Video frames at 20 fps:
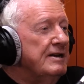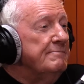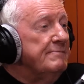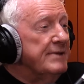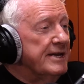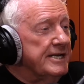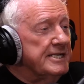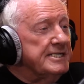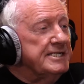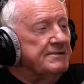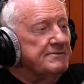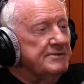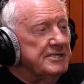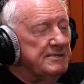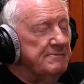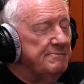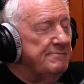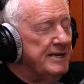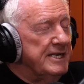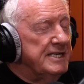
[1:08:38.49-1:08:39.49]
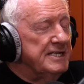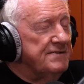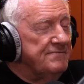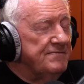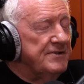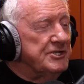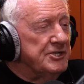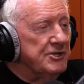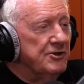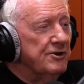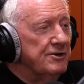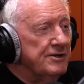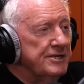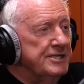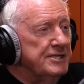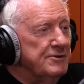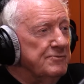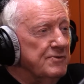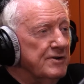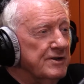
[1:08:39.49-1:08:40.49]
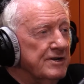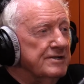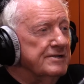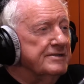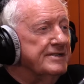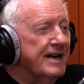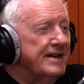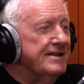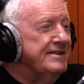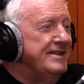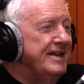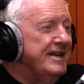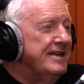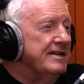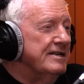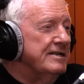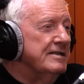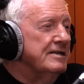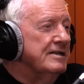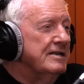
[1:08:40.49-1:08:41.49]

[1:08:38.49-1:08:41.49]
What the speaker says: because it was the biggest fish caught in the world that year.